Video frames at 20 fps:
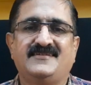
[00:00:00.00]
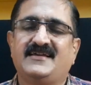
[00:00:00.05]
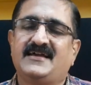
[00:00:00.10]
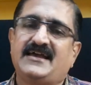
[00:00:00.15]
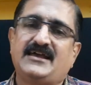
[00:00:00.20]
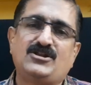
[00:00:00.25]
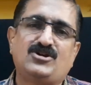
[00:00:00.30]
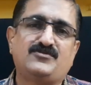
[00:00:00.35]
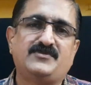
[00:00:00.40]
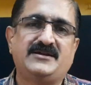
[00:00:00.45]

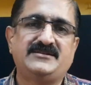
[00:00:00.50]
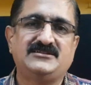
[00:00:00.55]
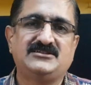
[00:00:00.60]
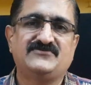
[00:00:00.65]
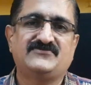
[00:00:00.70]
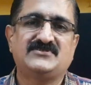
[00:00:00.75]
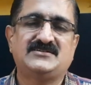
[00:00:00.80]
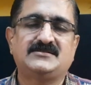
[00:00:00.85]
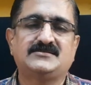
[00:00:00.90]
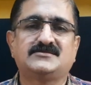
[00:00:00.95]
Hello my dear
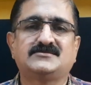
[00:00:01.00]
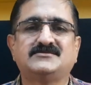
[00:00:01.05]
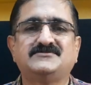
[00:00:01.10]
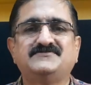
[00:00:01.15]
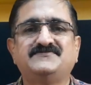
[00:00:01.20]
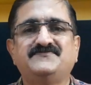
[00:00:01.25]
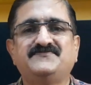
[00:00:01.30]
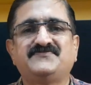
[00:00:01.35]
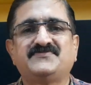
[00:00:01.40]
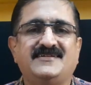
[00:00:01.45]
friends.
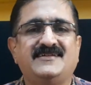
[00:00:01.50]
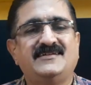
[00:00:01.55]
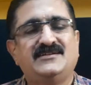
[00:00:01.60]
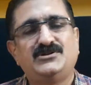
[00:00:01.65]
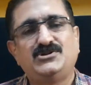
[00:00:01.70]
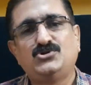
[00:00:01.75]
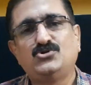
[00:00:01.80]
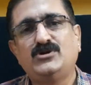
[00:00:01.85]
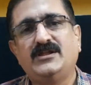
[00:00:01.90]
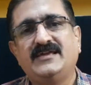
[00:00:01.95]

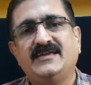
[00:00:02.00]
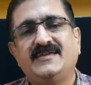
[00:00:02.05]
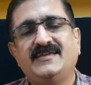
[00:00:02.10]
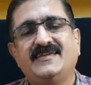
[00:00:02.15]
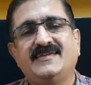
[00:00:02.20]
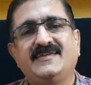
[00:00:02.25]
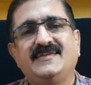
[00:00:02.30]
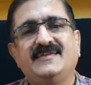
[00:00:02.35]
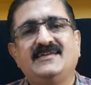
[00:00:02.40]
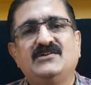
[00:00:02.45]
Today
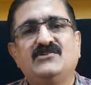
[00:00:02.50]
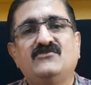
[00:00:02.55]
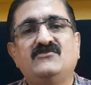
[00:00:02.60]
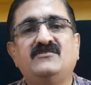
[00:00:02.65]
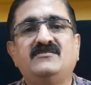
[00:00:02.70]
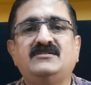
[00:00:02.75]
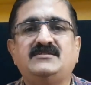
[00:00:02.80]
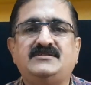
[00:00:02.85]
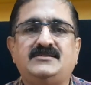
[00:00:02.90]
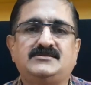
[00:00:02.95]

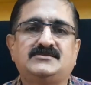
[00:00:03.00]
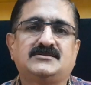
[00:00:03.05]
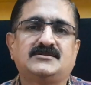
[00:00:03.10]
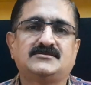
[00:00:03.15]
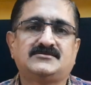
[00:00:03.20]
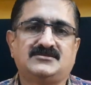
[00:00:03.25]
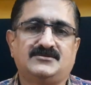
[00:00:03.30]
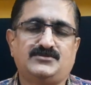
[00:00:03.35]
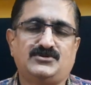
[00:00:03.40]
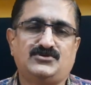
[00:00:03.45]
we will
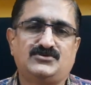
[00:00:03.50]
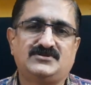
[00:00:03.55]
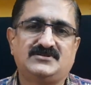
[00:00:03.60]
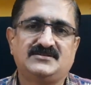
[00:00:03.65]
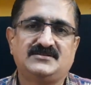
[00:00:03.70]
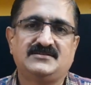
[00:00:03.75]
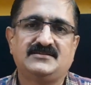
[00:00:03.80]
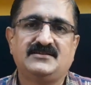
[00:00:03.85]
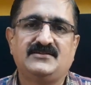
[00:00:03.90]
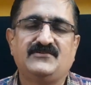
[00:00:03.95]
discuss about
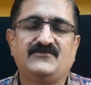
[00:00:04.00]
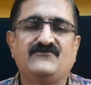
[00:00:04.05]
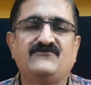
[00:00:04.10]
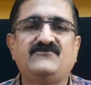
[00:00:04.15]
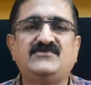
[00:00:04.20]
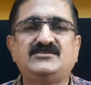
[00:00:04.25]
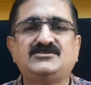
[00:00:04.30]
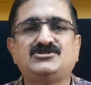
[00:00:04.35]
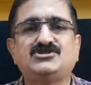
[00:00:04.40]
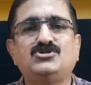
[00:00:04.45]

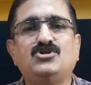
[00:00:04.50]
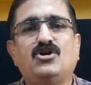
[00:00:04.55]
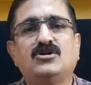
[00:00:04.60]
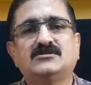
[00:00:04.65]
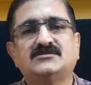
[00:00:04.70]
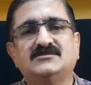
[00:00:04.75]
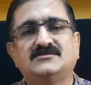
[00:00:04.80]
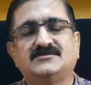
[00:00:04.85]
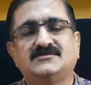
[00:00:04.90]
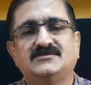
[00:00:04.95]
which
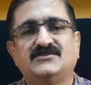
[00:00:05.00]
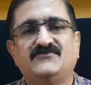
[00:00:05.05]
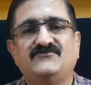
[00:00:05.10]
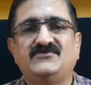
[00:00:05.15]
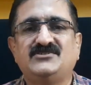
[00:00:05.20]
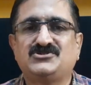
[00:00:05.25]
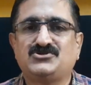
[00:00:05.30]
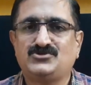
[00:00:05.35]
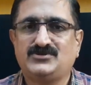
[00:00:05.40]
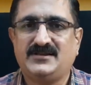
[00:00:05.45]
doctor
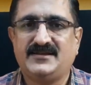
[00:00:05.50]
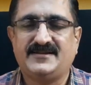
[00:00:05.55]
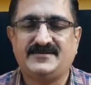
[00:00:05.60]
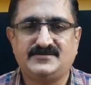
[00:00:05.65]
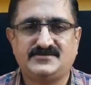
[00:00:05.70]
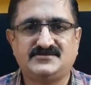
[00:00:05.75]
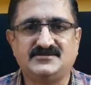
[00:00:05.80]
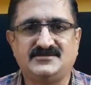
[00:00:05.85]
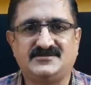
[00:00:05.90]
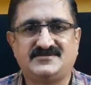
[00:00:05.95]
we should
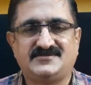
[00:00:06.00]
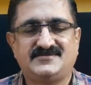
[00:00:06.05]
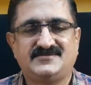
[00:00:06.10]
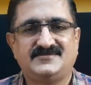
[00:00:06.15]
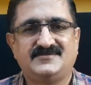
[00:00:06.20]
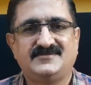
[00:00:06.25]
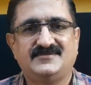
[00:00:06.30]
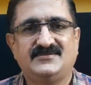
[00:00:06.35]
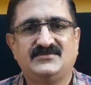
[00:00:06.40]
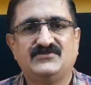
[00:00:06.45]
consult
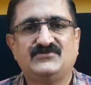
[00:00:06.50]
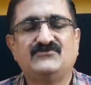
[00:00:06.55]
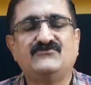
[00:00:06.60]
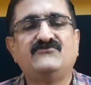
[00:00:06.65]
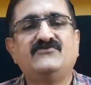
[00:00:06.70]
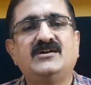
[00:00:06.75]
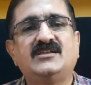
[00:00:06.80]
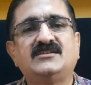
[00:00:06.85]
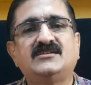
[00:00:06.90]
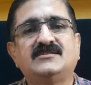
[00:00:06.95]

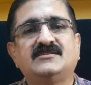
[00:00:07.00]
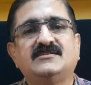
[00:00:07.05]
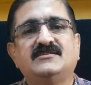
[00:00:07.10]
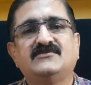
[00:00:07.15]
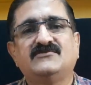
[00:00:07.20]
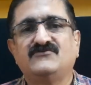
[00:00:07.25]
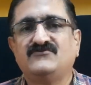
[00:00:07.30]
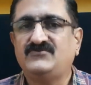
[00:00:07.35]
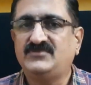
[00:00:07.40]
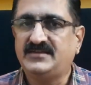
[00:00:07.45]
when
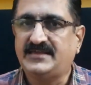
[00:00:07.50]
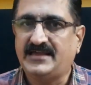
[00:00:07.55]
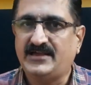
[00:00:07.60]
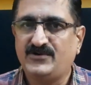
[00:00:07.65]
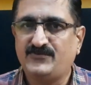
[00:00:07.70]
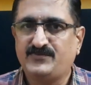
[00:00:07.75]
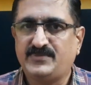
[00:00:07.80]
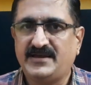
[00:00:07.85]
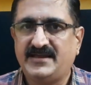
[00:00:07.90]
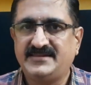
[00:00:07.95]
we
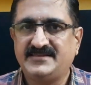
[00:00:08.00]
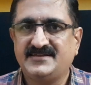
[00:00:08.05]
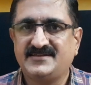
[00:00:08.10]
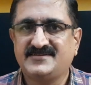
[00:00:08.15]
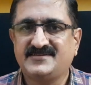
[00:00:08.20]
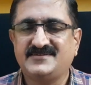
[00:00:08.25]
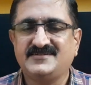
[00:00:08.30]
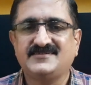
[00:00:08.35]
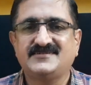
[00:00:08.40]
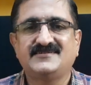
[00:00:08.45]
have panic
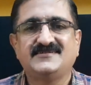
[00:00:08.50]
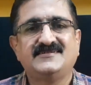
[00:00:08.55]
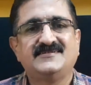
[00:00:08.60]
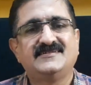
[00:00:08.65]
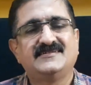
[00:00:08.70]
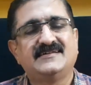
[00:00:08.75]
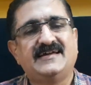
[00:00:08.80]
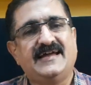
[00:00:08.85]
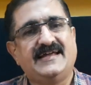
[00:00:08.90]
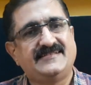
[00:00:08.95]
attack
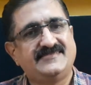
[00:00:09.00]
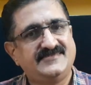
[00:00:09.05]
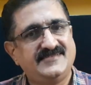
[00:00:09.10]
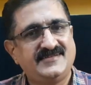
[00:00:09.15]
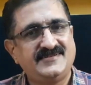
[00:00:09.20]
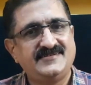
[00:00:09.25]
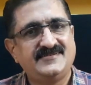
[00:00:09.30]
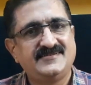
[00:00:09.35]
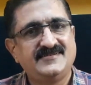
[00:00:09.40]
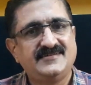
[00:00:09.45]
and
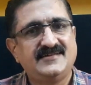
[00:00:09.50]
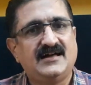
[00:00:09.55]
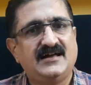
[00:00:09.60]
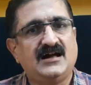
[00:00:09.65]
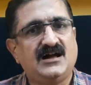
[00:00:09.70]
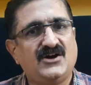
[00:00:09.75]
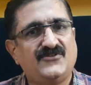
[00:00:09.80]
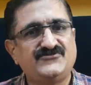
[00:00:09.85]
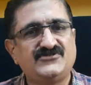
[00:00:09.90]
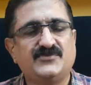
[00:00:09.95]
then
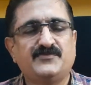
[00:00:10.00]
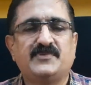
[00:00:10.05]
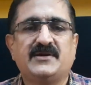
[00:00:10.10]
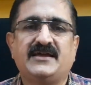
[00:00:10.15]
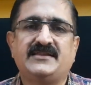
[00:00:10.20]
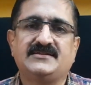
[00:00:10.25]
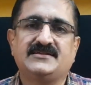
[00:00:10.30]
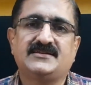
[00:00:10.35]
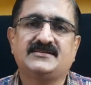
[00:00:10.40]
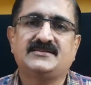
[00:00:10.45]
after
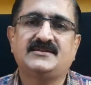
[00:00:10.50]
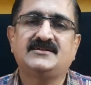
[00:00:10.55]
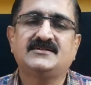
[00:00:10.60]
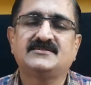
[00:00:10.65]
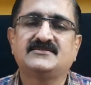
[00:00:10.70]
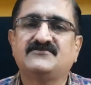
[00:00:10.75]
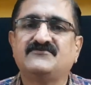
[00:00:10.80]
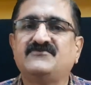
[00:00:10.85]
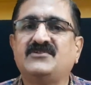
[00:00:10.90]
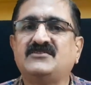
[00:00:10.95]
panic
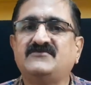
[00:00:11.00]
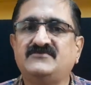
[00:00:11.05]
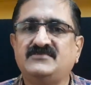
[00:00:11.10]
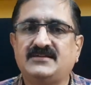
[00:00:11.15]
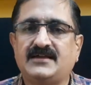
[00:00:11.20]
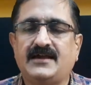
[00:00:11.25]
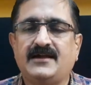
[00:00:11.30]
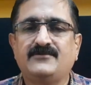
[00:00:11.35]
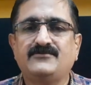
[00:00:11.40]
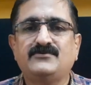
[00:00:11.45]
attack when we
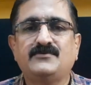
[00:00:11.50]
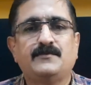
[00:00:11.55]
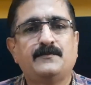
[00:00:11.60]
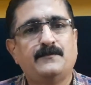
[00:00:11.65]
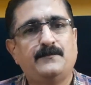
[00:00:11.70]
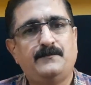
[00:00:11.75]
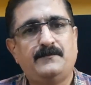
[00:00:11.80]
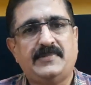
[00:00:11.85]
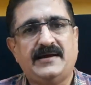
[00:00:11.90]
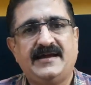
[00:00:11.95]
have
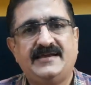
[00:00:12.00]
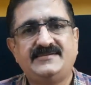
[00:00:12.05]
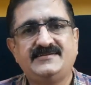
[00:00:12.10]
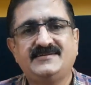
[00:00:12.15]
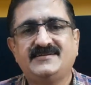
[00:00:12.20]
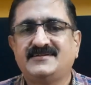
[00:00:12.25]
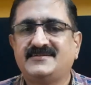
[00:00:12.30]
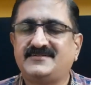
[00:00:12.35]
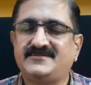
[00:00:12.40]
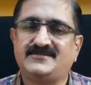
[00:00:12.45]

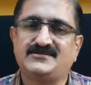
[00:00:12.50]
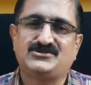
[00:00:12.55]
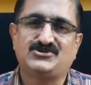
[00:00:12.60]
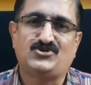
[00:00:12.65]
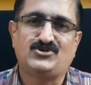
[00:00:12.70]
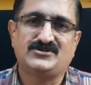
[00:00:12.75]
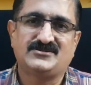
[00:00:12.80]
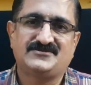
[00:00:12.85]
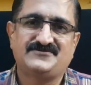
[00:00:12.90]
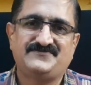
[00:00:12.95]
panic
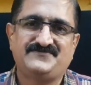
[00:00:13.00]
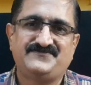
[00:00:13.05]
disorder.